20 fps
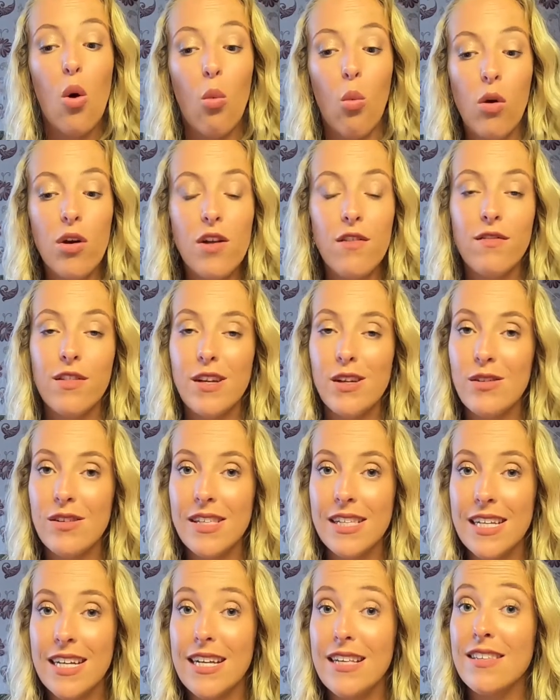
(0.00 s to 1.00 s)
One of those
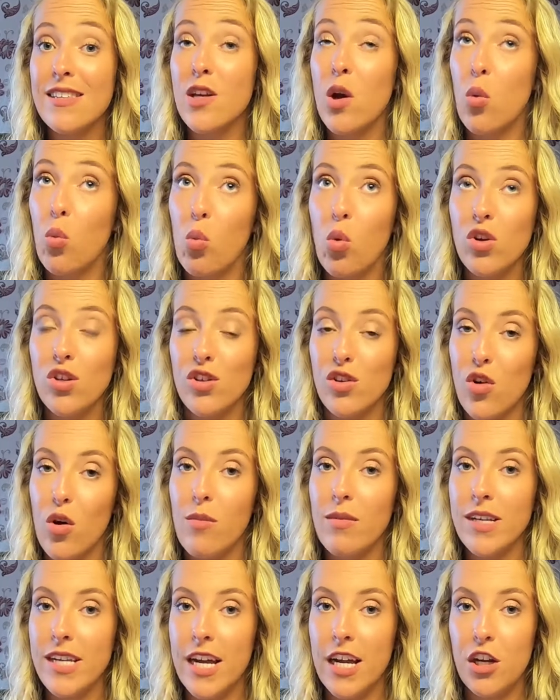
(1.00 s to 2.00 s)
things was
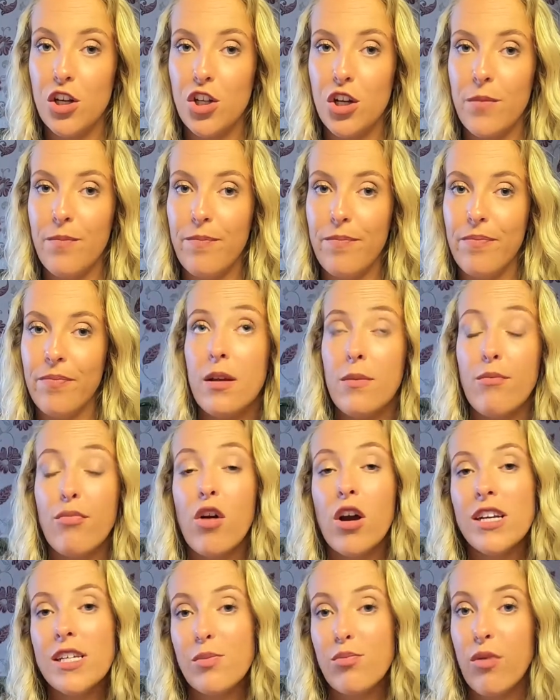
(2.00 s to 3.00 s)
accommodation. The
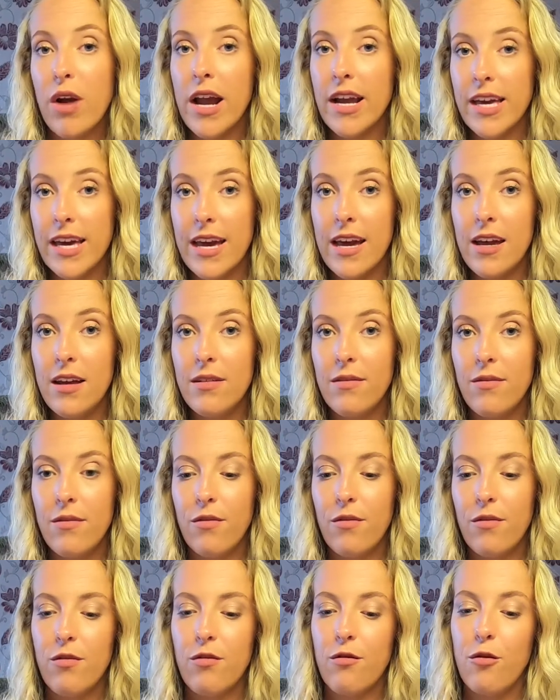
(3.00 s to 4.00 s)
price bracket
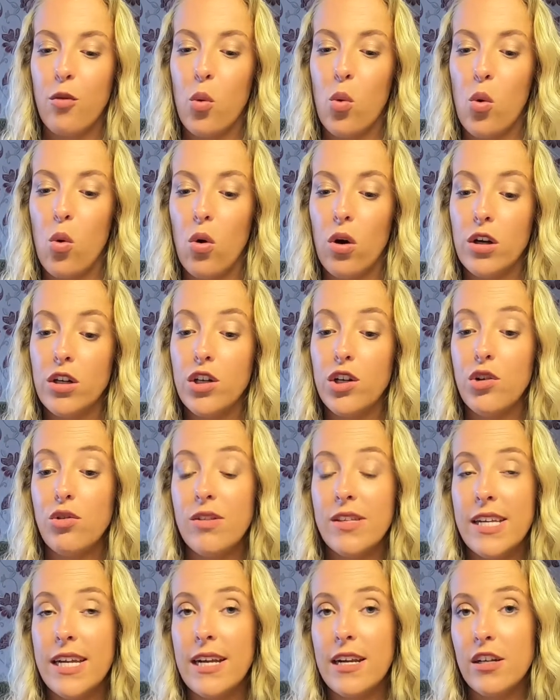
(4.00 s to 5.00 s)
for New
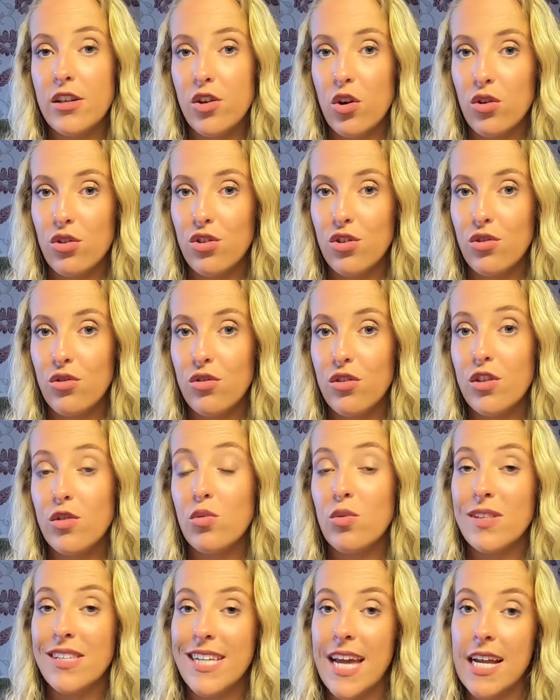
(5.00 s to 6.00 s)
Zealand hostels
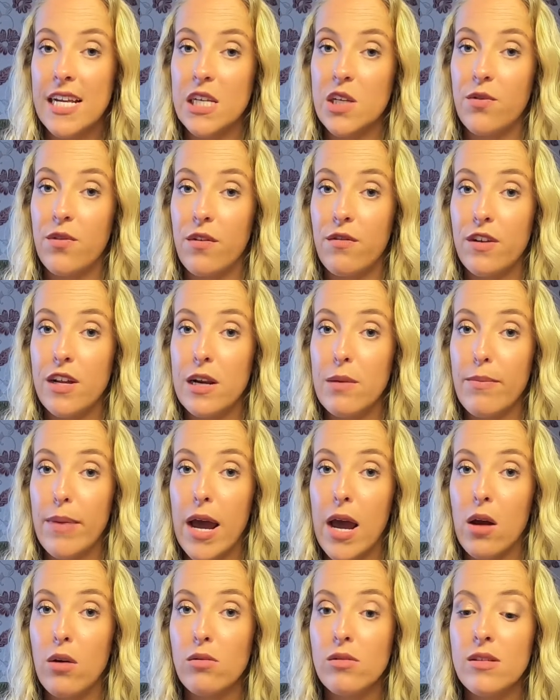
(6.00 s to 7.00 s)
was £10 to
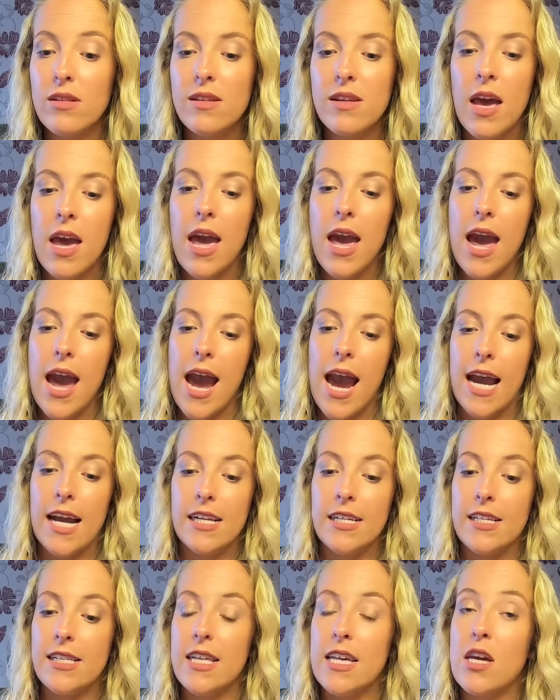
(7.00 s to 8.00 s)
£15
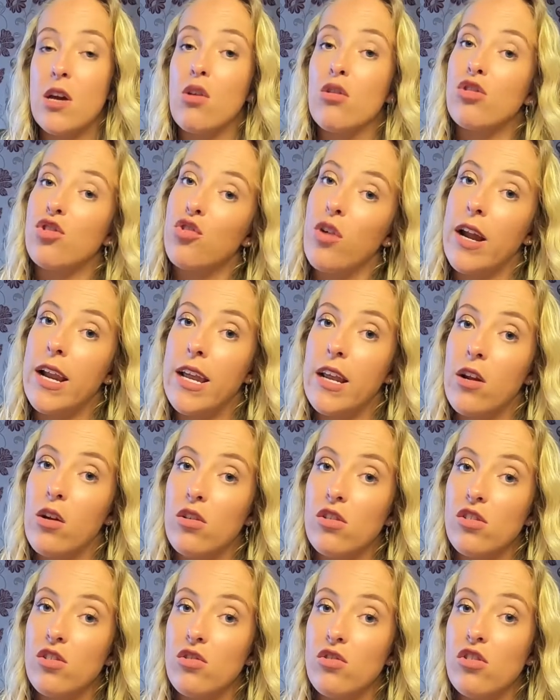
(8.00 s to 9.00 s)
and the Australian
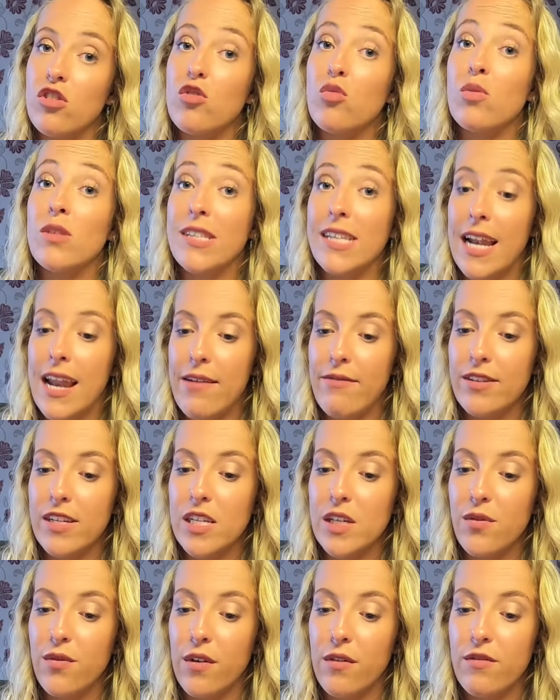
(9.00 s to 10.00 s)
hostels was £11
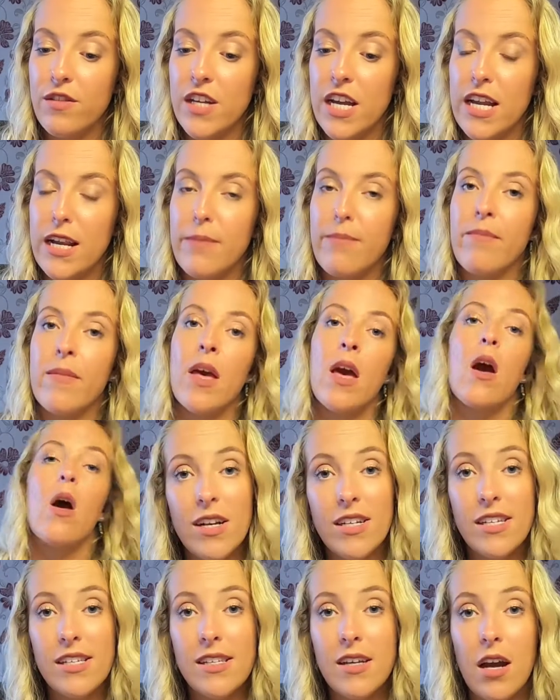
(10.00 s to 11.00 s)
to £15. What
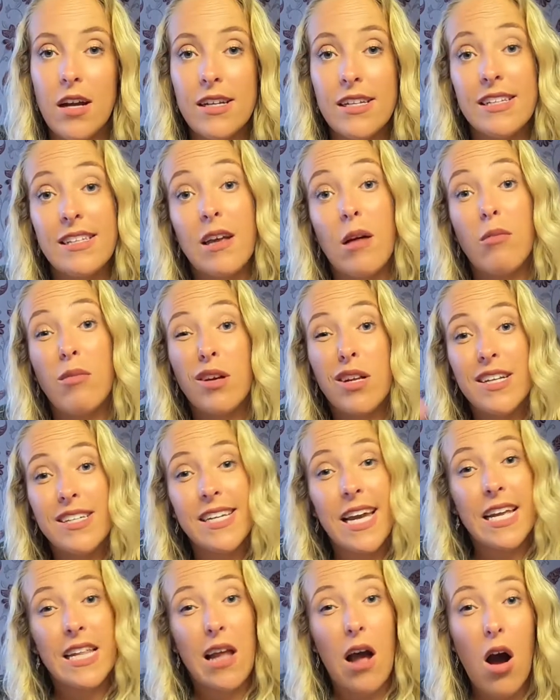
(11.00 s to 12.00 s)
I decided is I'm going to
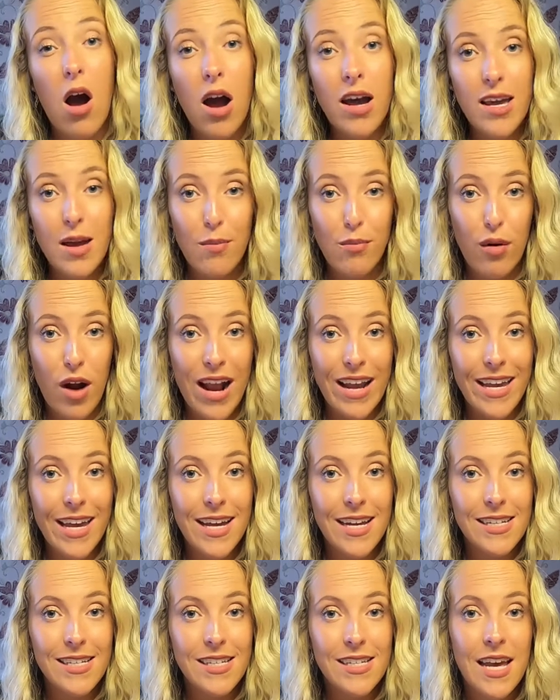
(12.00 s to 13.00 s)
take the higher
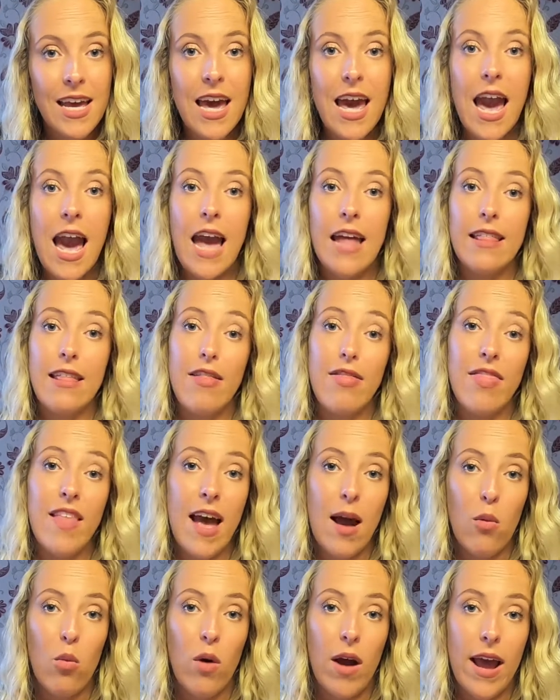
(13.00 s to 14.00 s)
bracket, and then
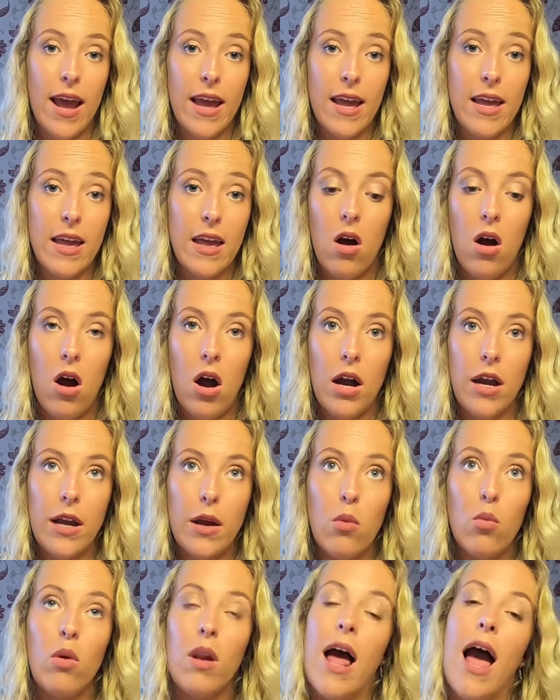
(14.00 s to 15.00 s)
that way
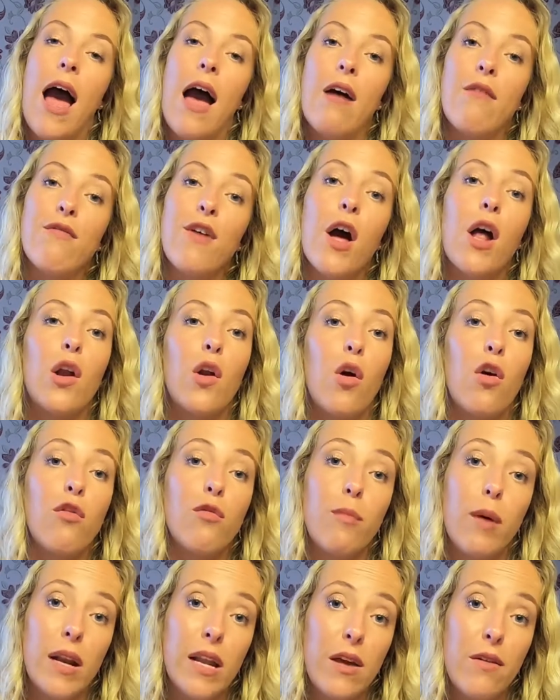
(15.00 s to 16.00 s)
I will have a lot
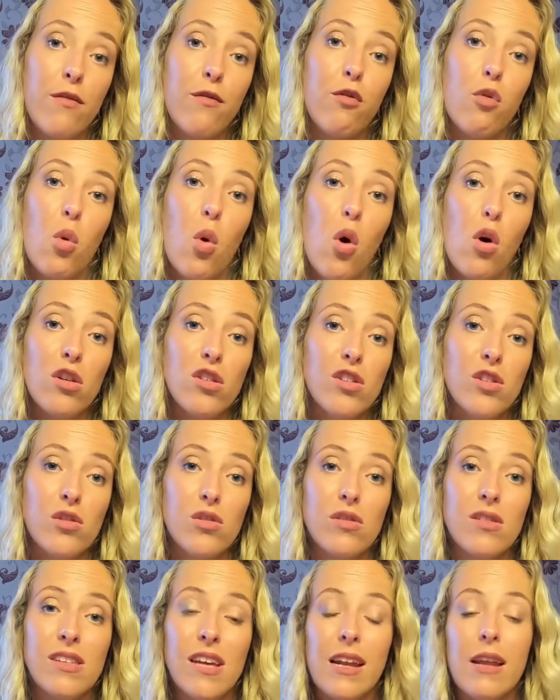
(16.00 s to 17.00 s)
of money for
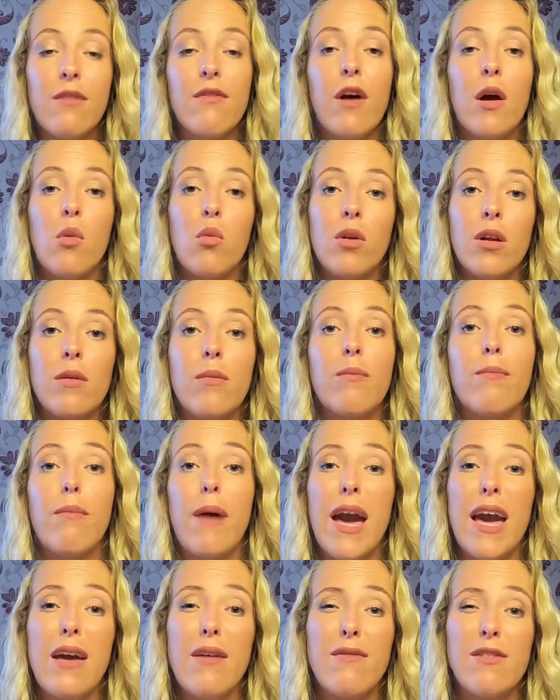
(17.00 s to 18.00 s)
hostels, and if I want to
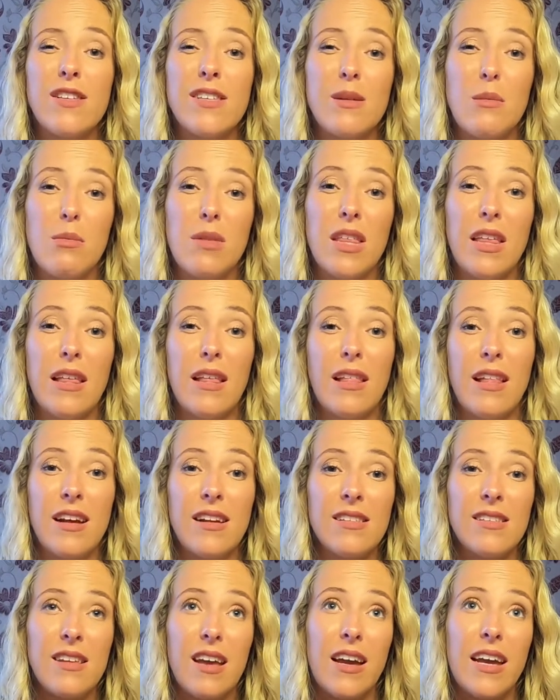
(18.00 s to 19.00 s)
pay for something
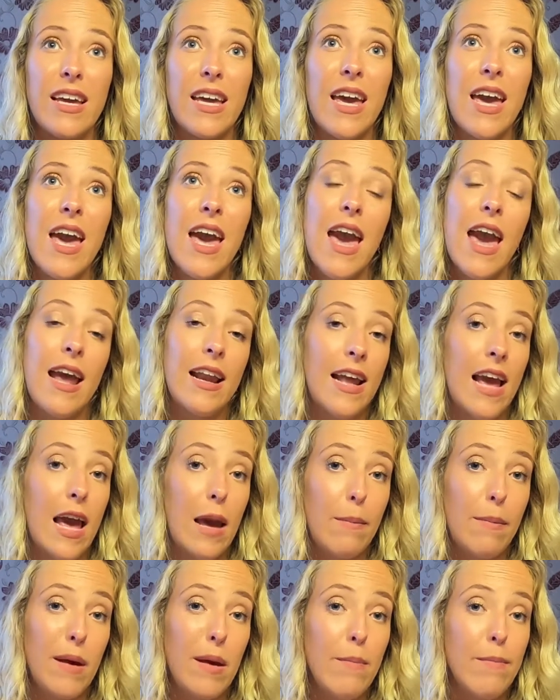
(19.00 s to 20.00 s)
that's like an
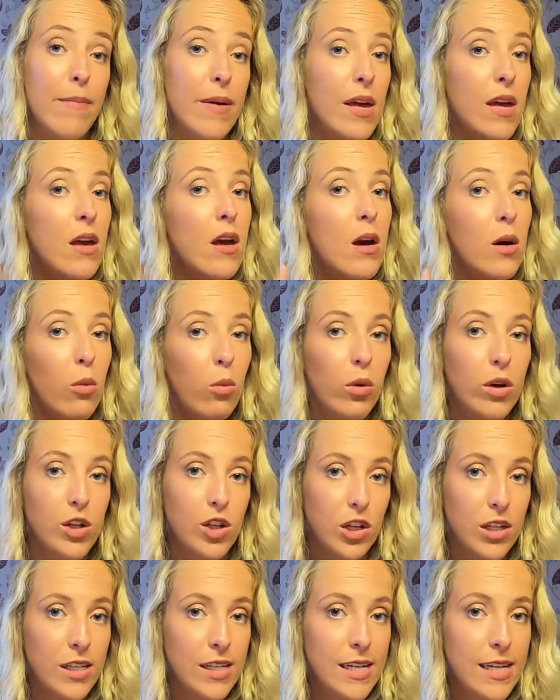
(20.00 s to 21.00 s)
Airbnb,
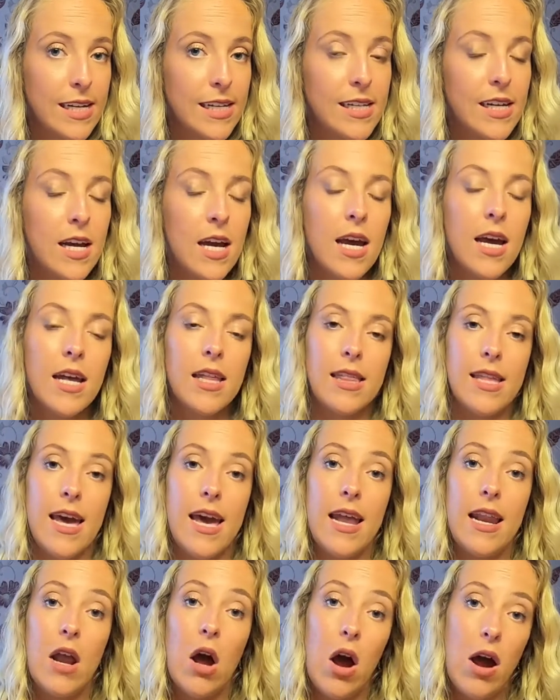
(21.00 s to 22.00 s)
which I did,
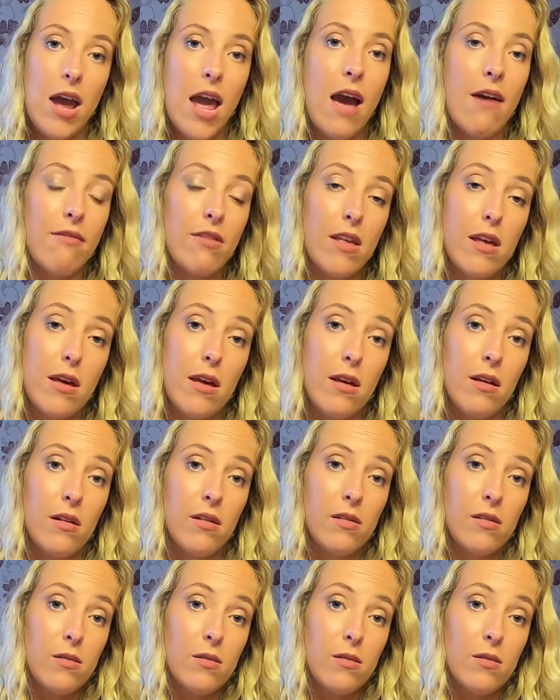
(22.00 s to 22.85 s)
then I have the